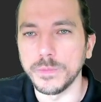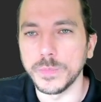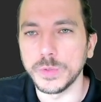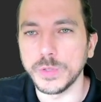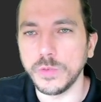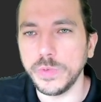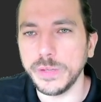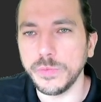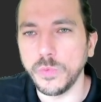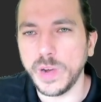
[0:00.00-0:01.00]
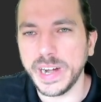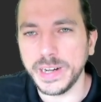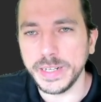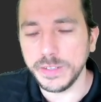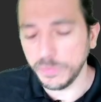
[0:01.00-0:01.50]
So we
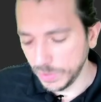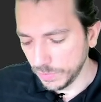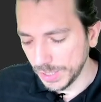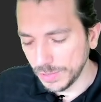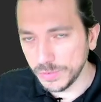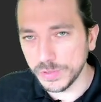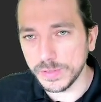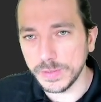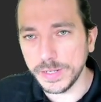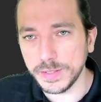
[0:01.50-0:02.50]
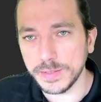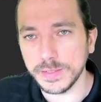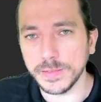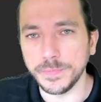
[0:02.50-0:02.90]
rarely will use this